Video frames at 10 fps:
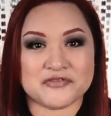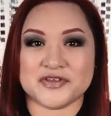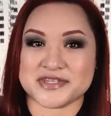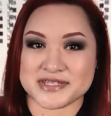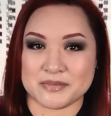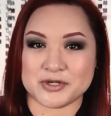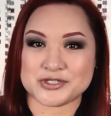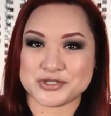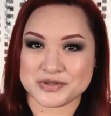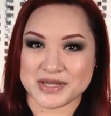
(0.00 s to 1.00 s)
for the summer
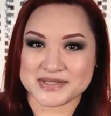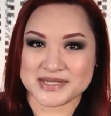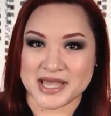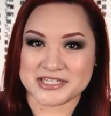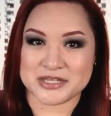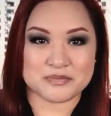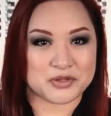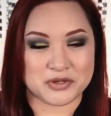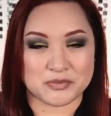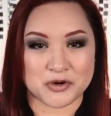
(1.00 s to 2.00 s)
2019
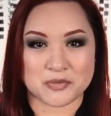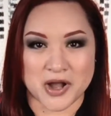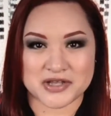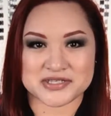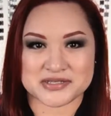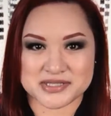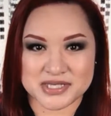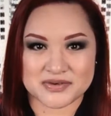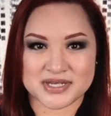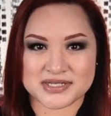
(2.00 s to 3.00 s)
BeautyPro Box
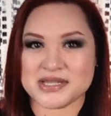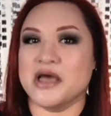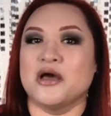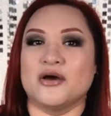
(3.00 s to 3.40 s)
series.